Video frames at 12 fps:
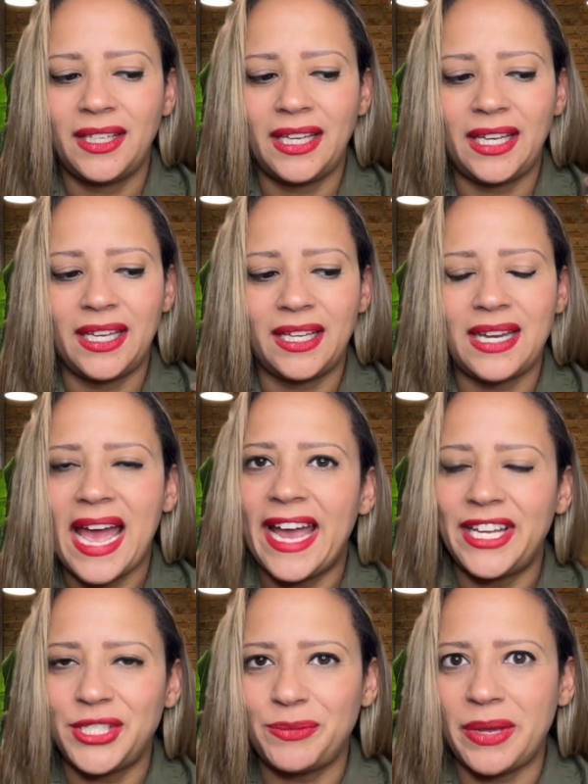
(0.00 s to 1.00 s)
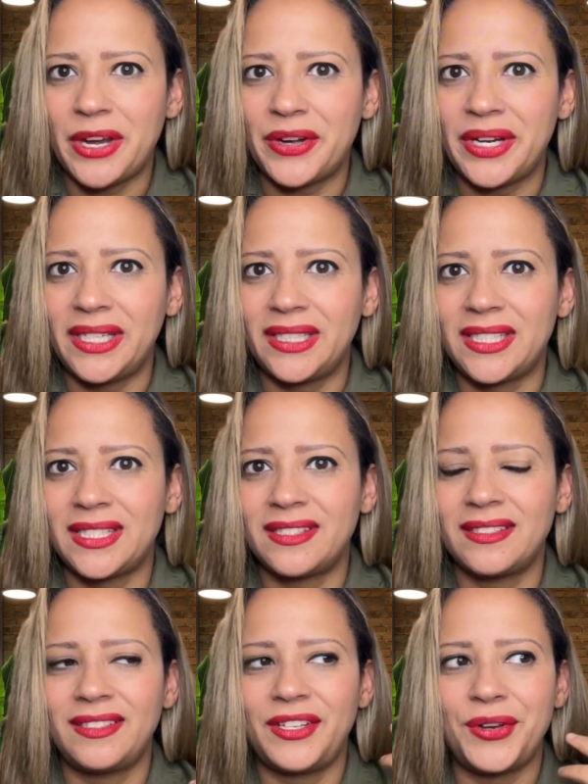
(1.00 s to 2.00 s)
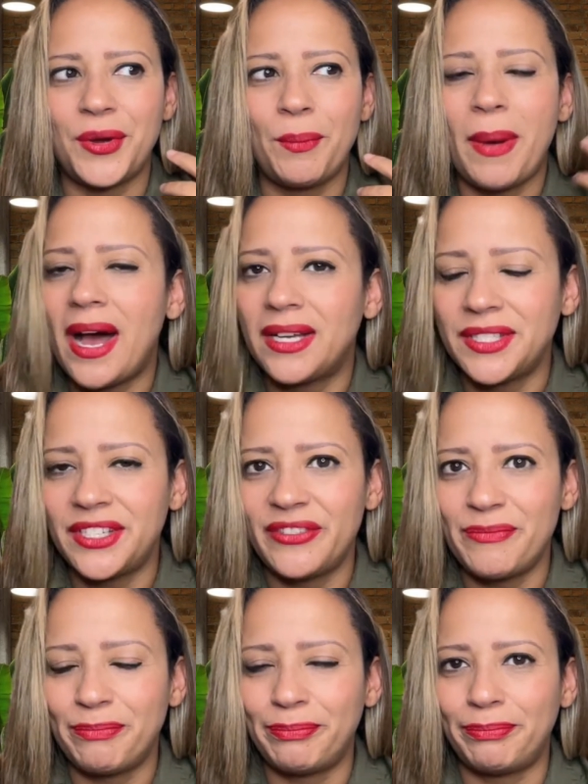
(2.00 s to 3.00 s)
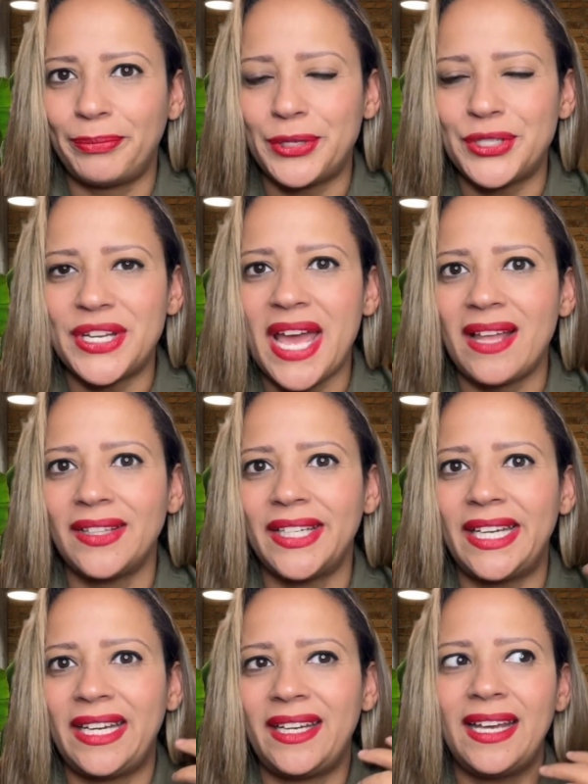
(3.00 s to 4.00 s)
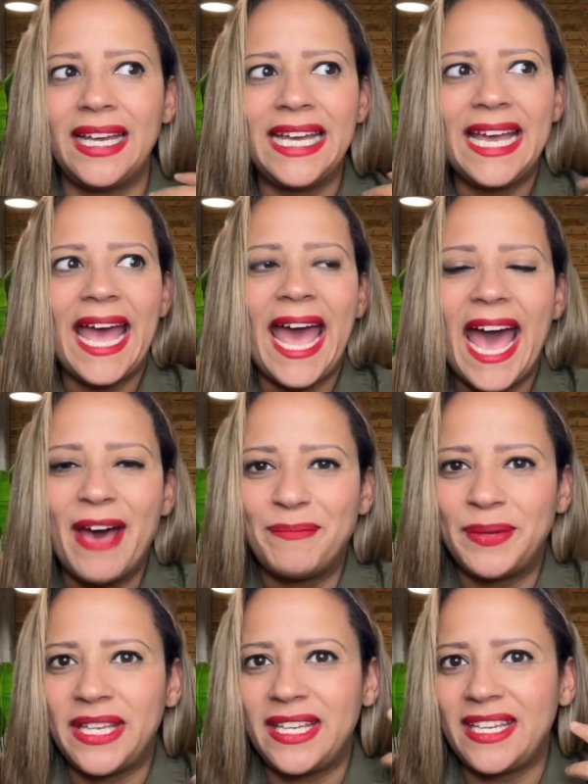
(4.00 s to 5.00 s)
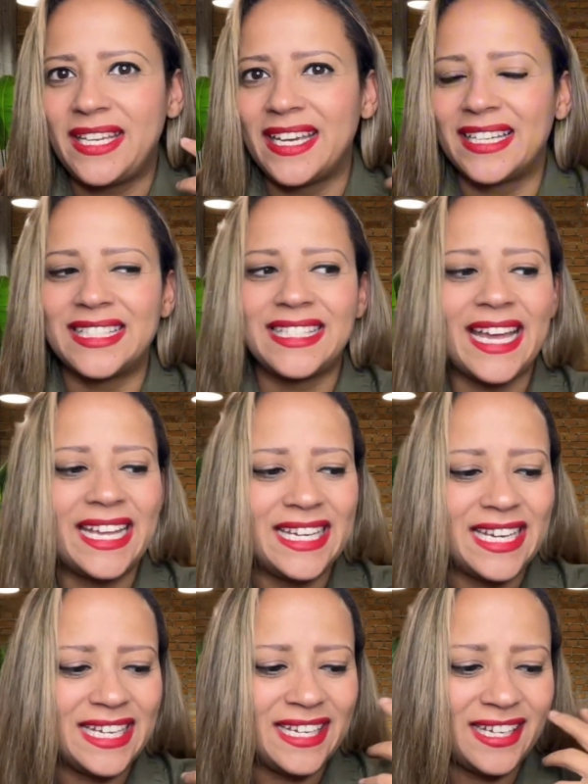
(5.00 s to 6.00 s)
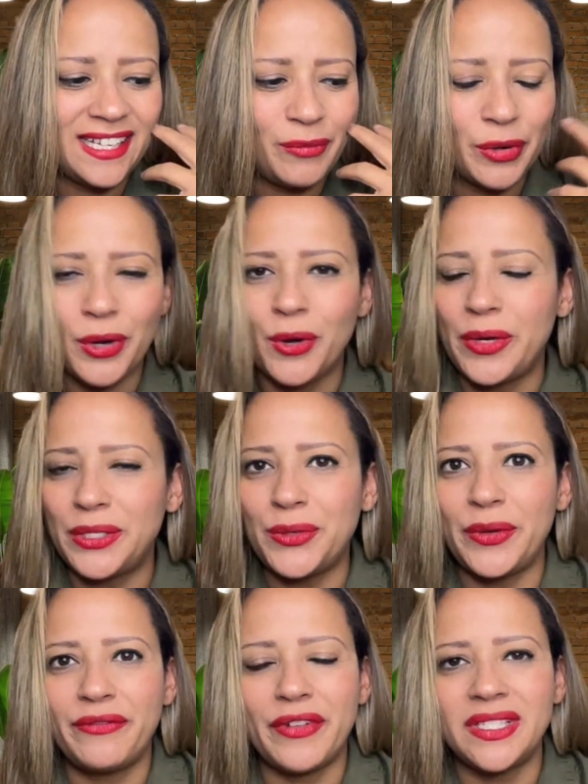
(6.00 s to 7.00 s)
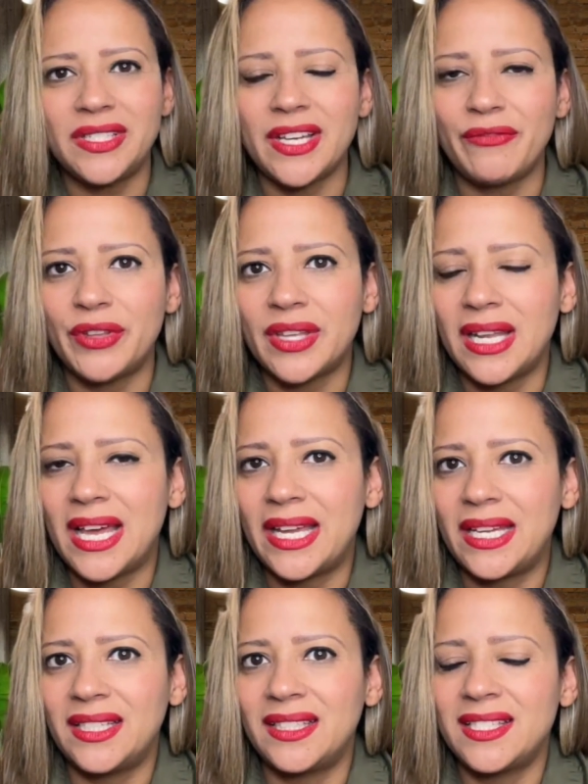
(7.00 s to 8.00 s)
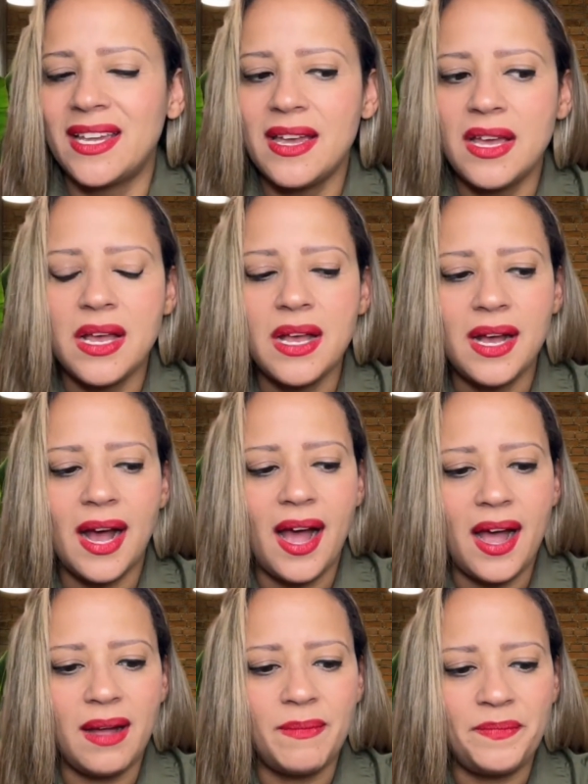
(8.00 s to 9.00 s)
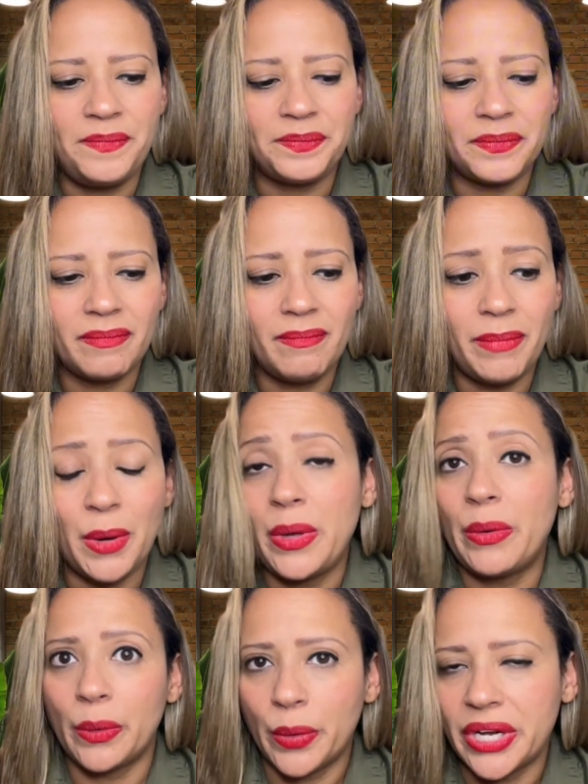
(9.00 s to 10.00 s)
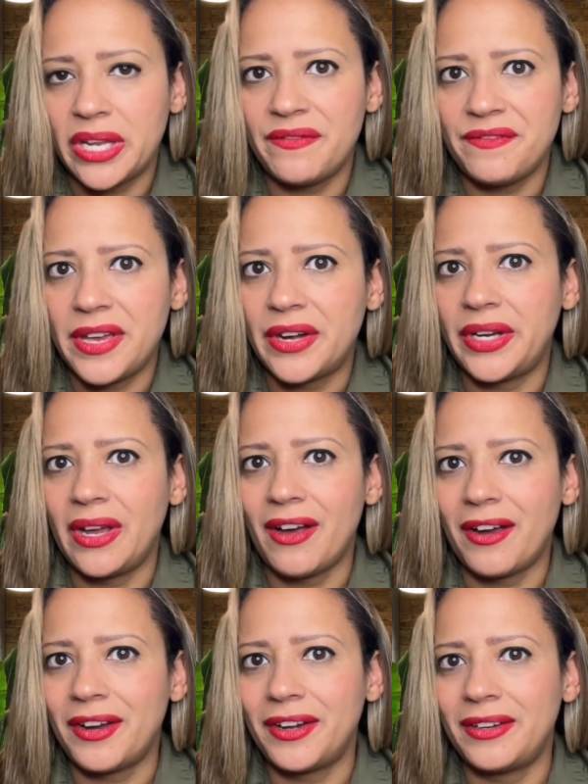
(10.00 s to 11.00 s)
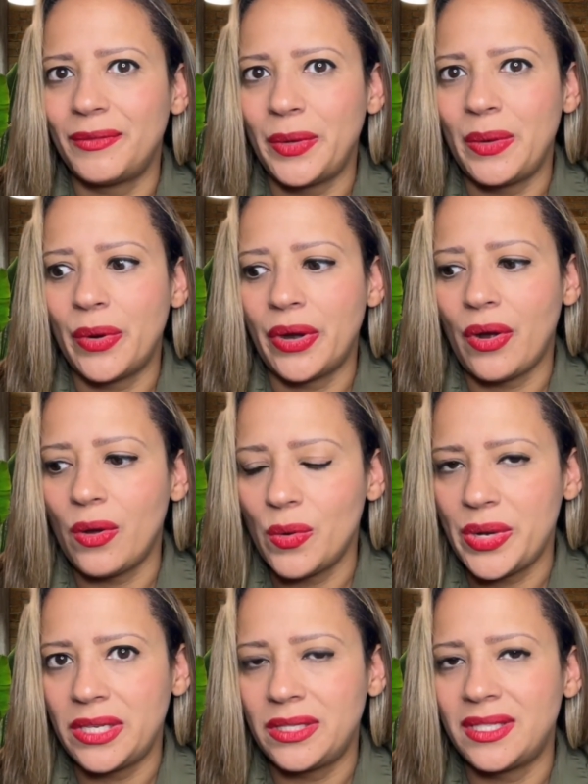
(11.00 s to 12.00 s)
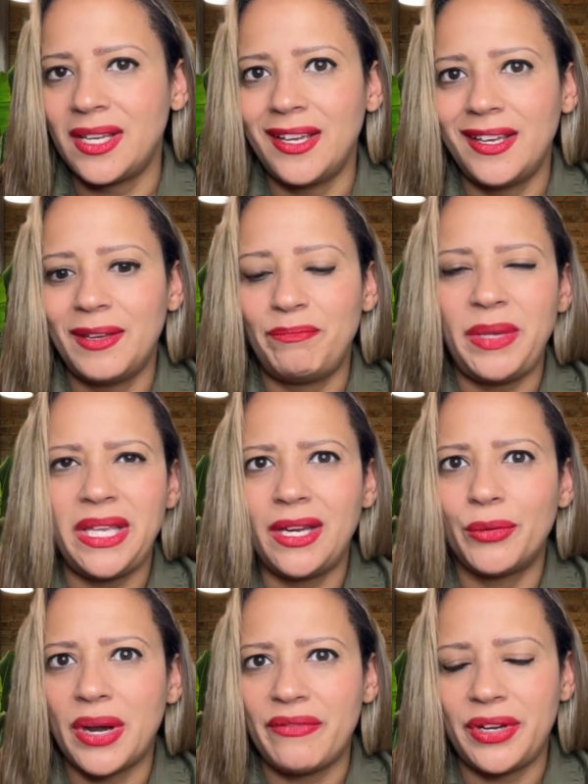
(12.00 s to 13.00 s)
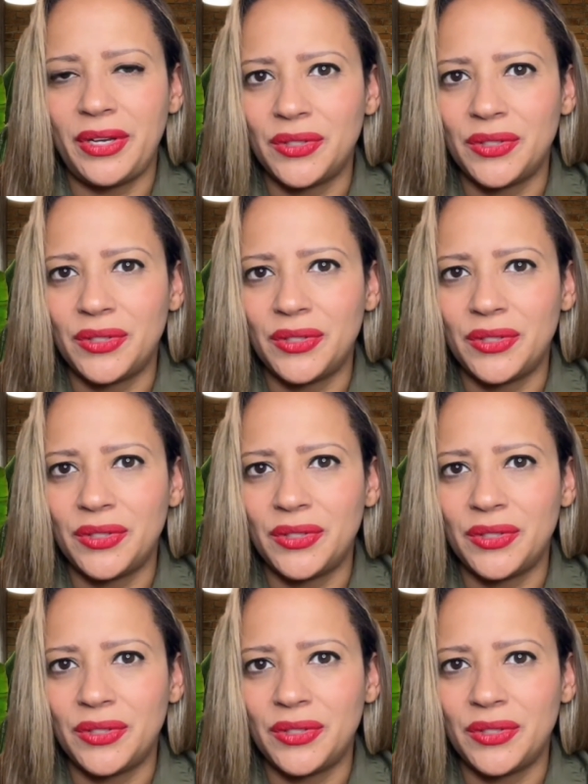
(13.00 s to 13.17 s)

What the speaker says: in high spirits, positive personality, happy, excited. We're always doing fun stuff with clients. But we were working very hard. We were always meeting revenue